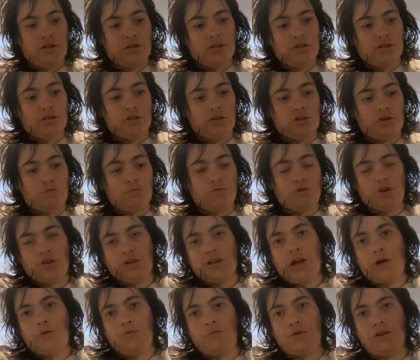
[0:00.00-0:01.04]
So you work
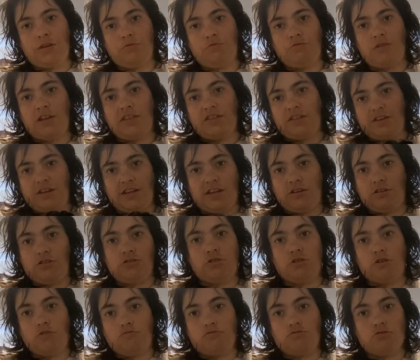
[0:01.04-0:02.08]
out which way the knicker
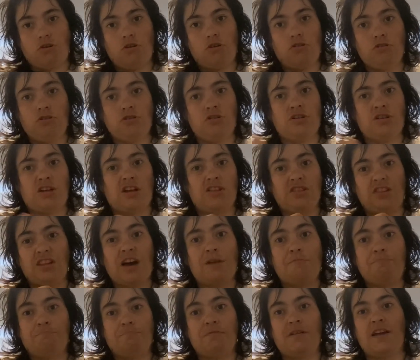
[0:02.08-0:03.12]
goes on, and that
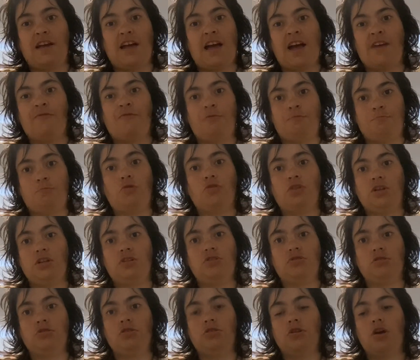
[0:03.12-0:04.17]
bit everybody
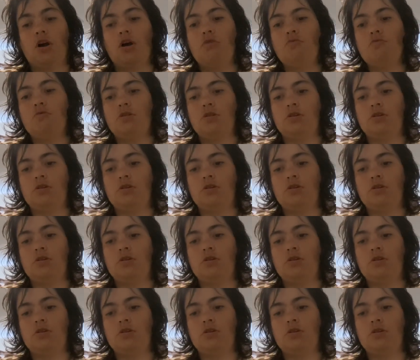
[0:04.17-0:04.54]
should know.